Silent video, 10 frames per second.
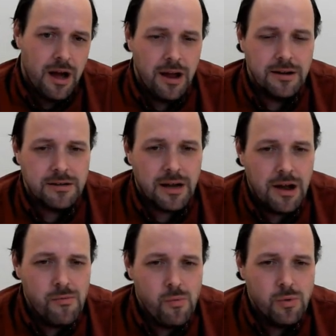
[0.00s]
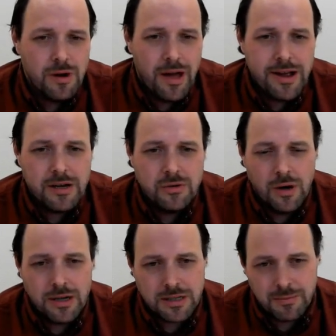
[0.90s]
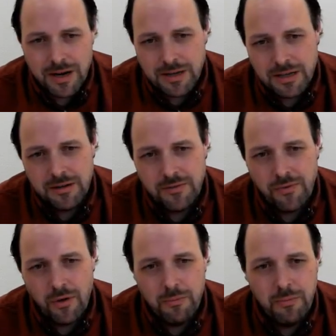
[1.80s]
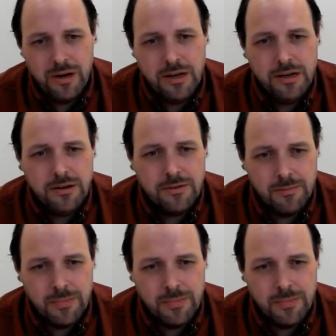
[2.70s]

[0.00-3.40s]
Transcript: And I would like to ask Martin for a brief